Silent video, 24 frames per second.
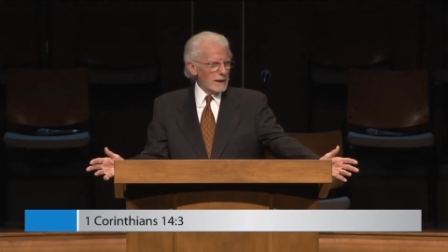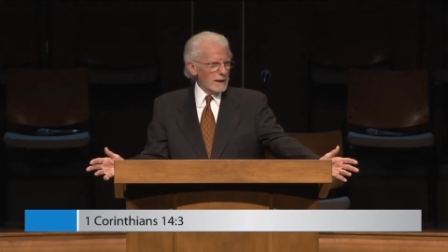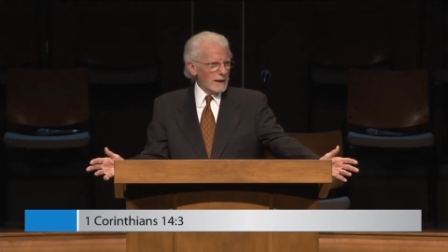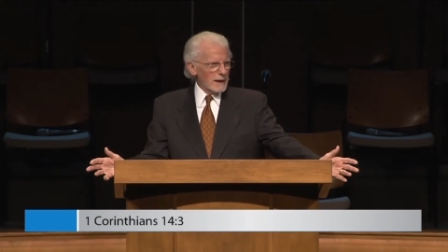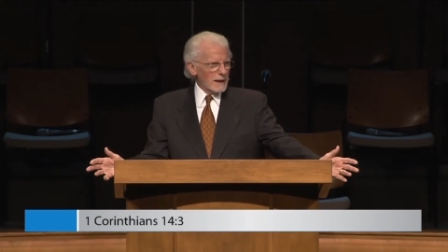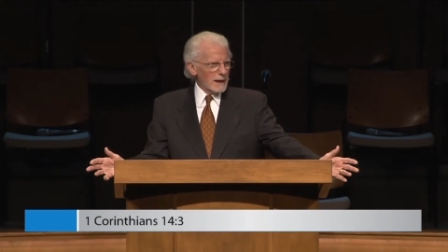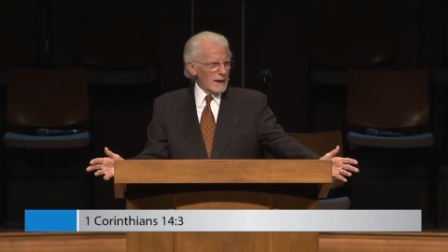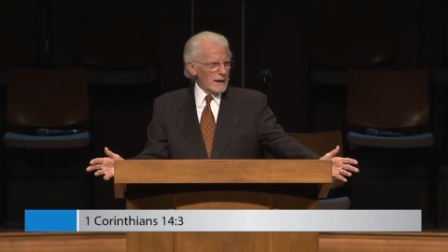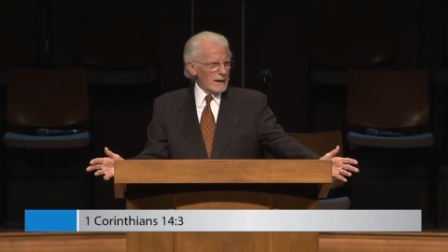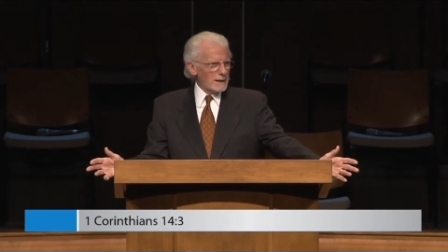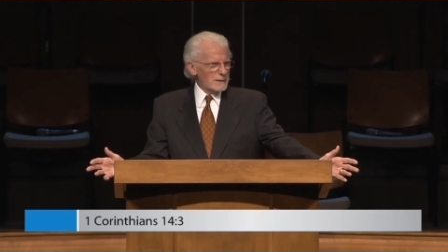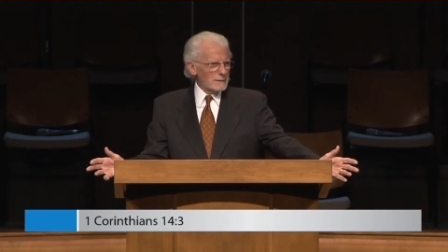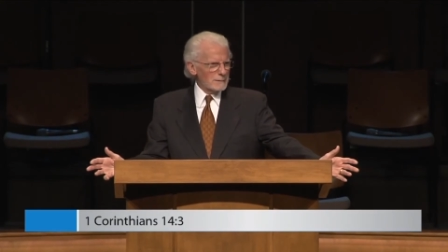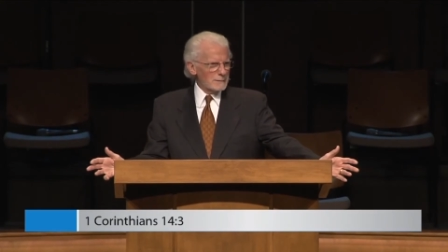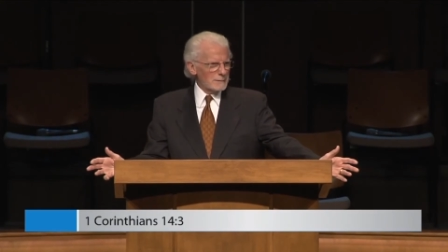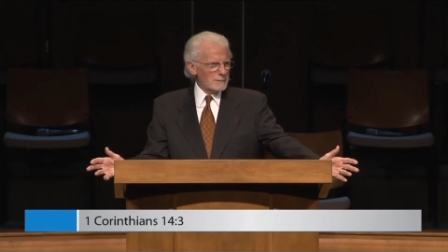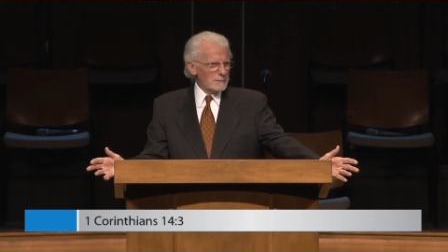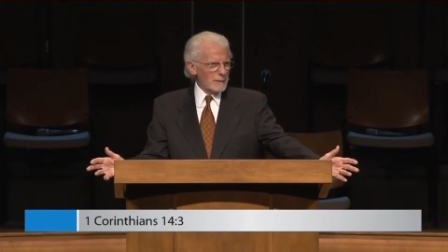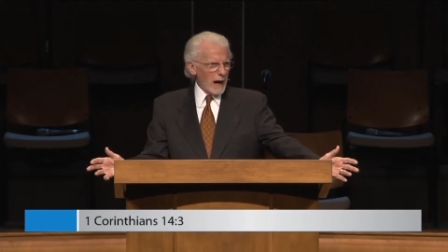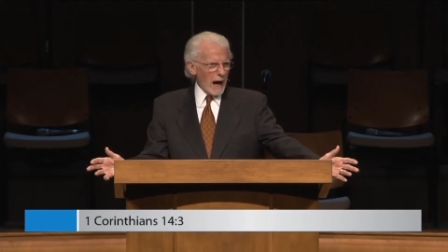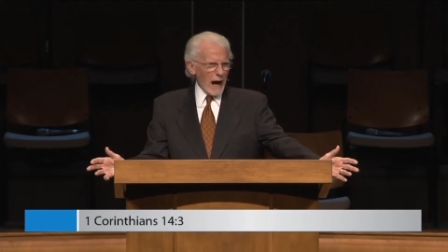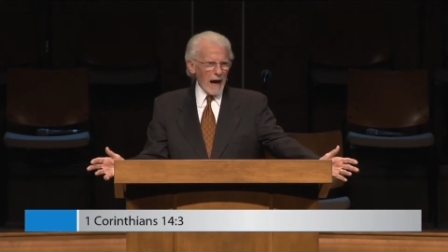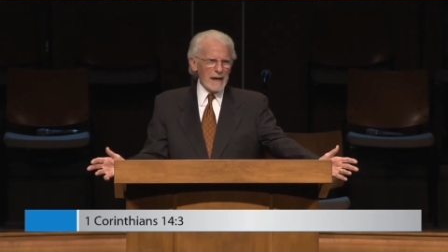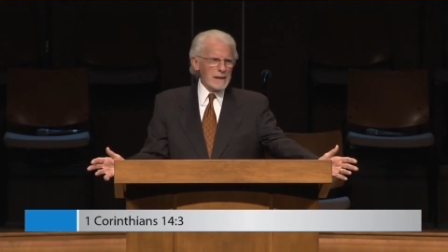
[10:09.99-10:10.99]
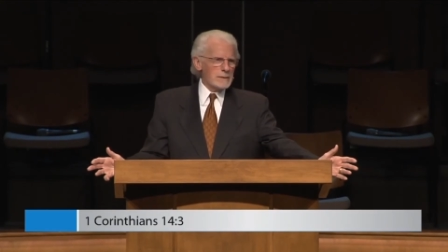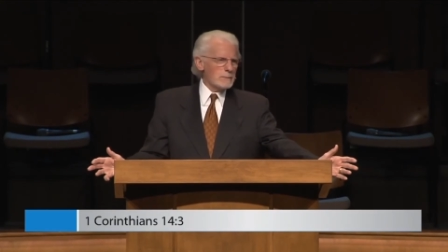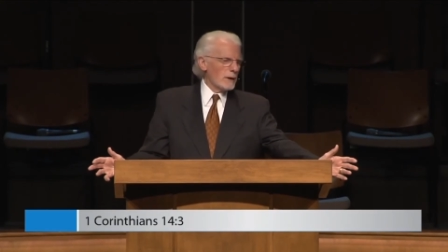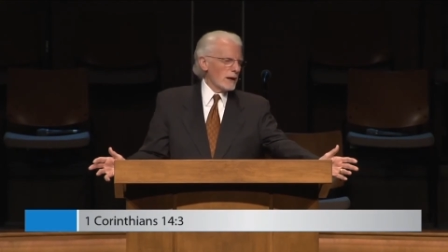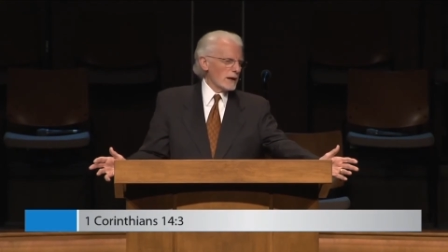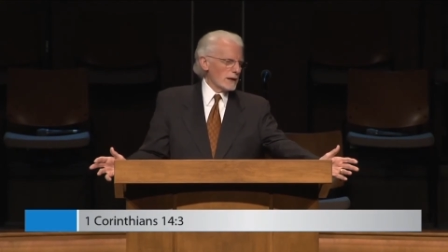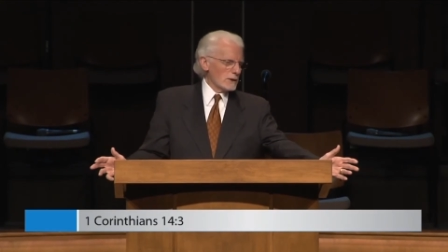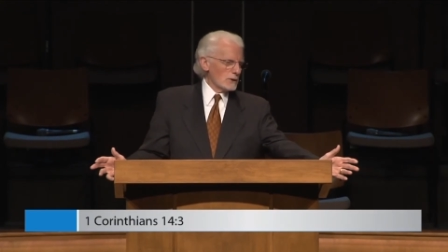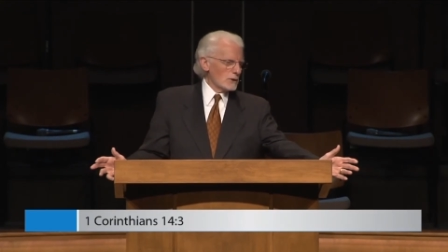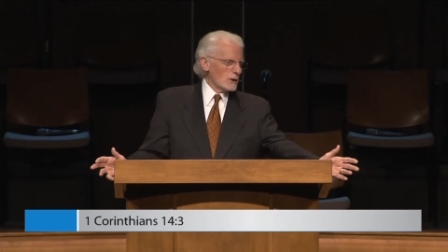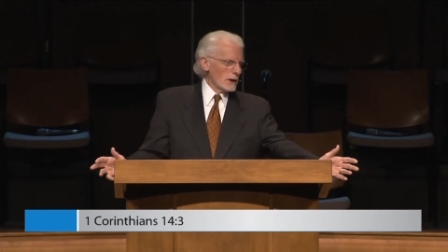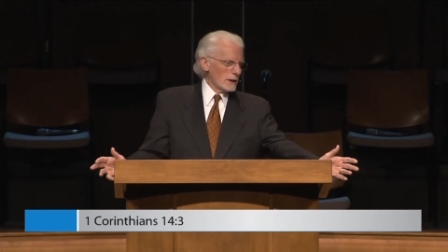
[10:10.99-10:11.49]
Um, I
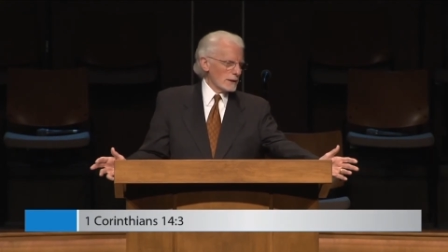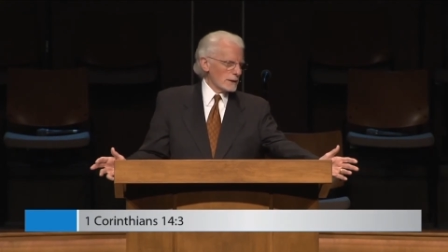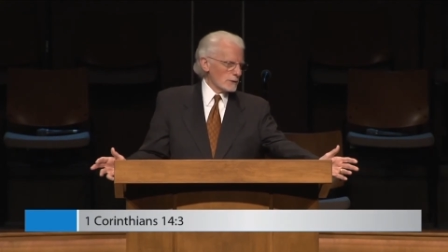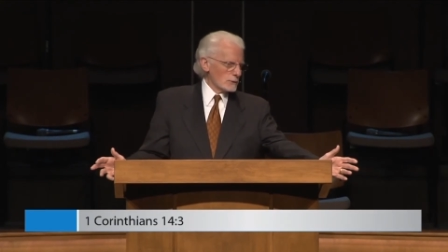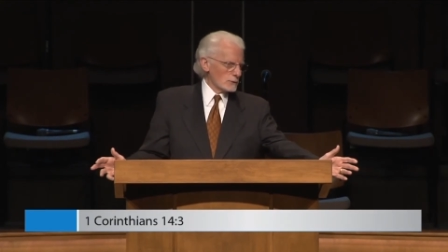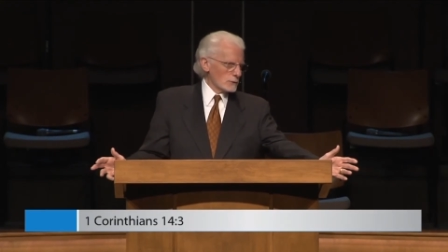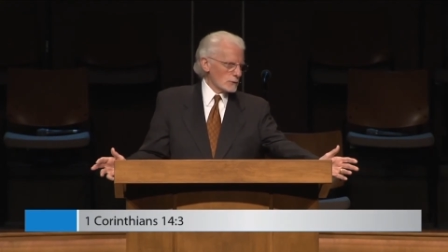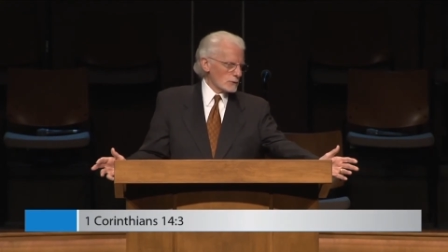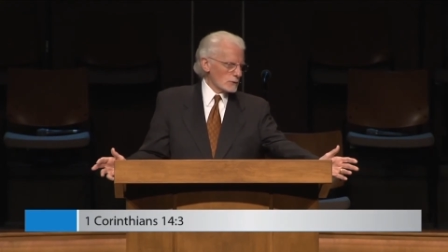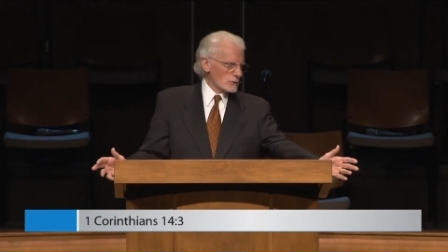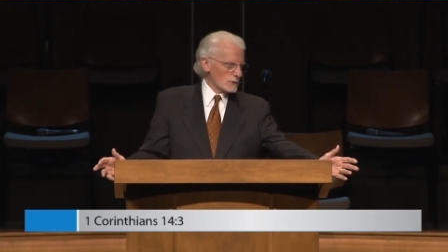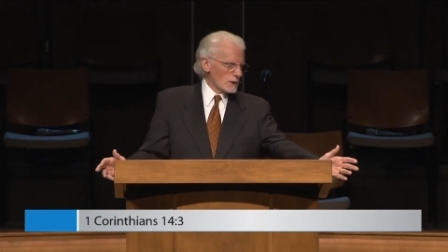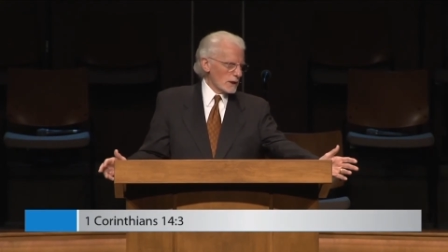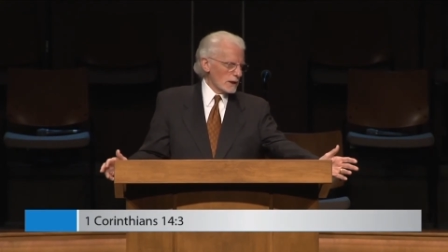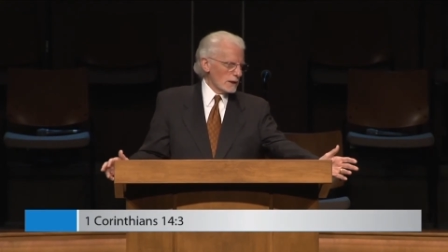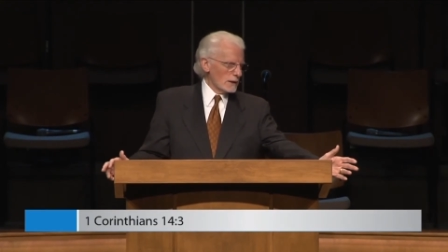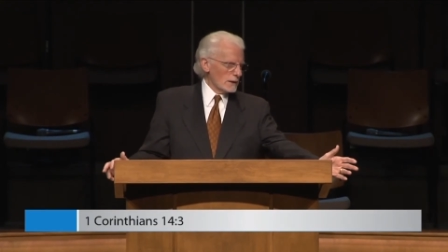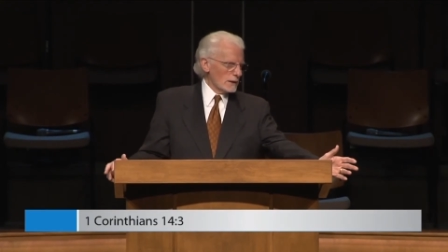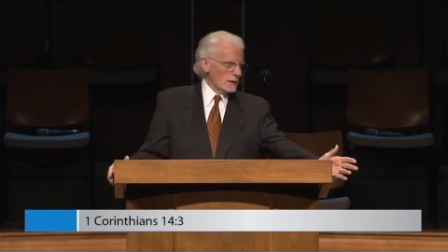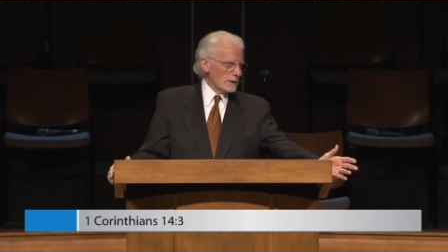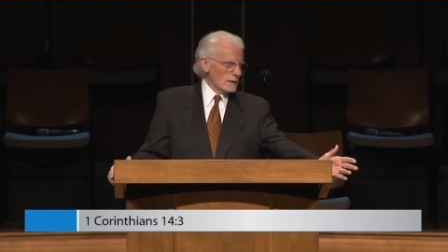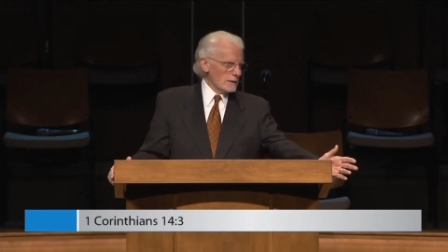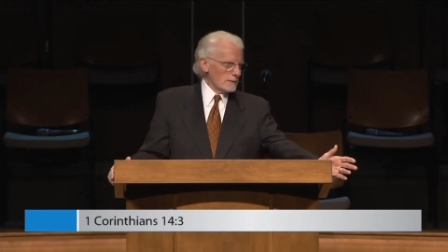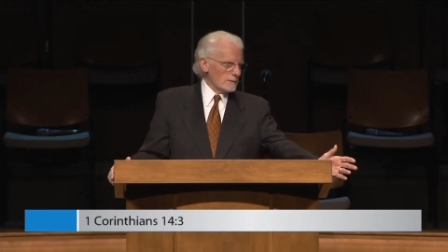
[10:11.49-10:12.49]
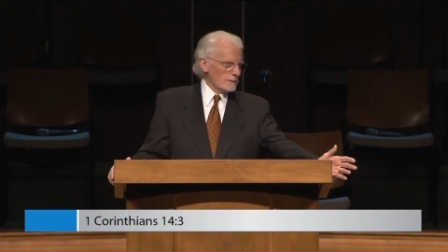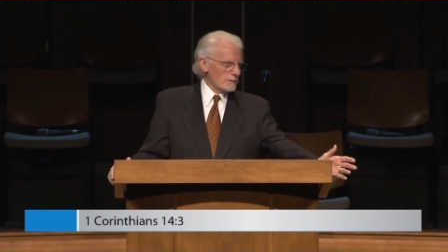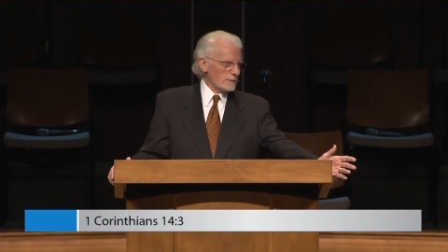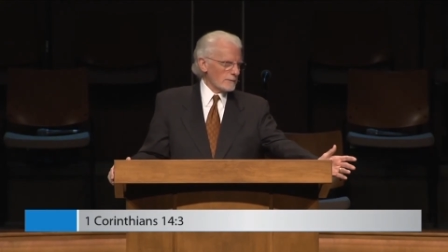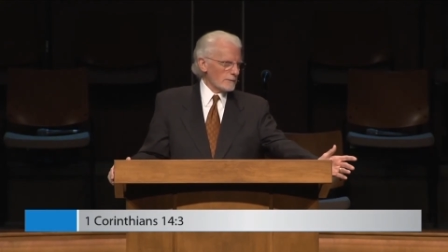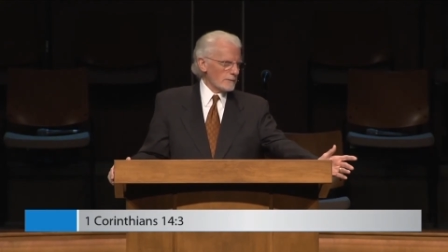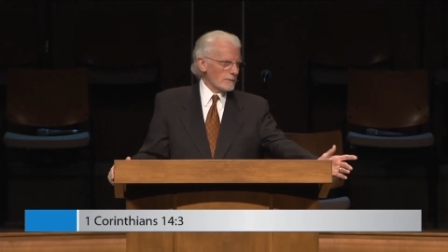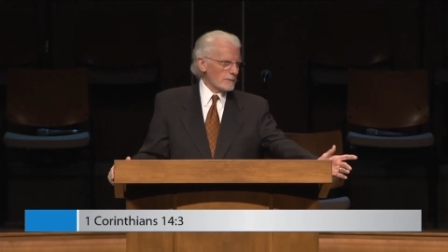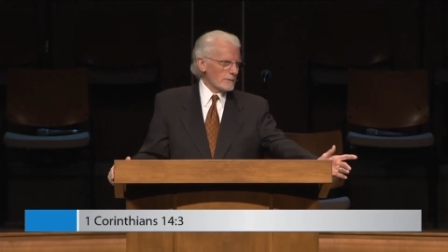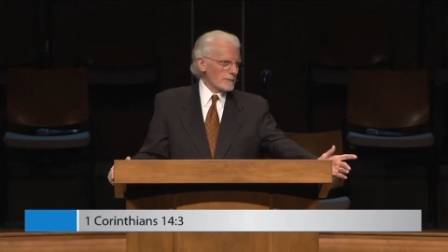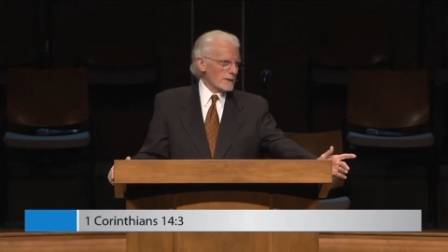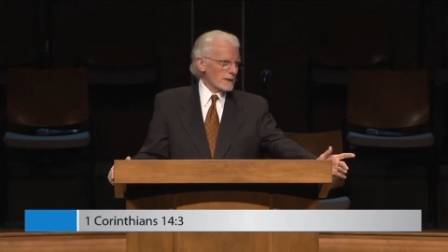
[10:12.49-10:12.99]
might not understand
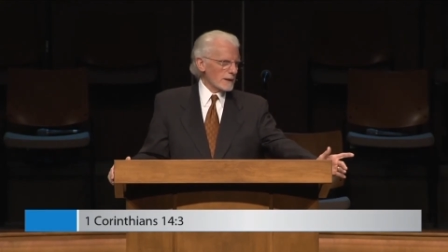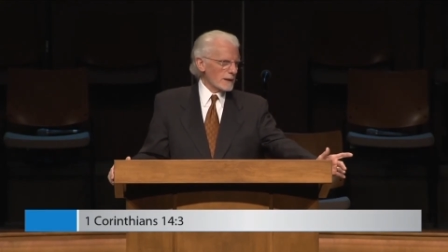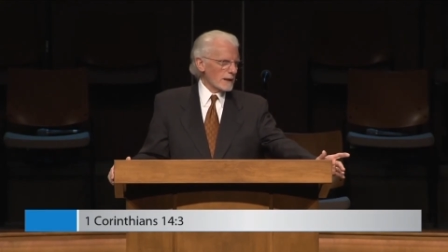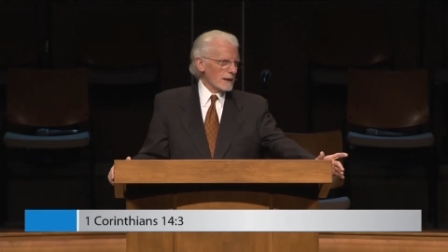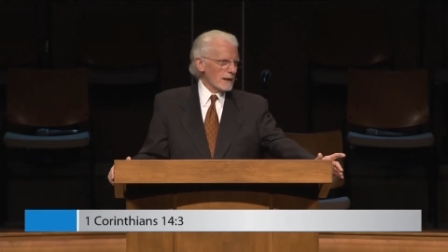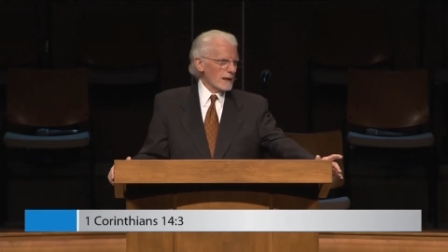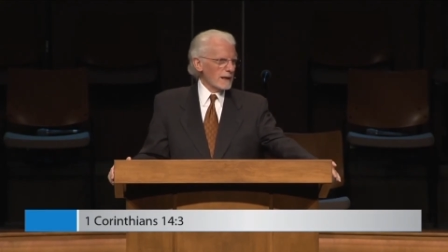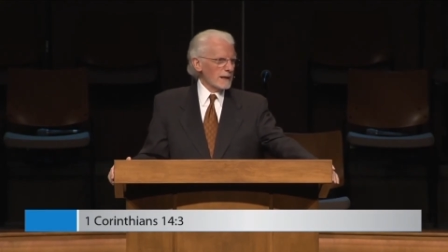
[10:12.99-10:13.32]
it.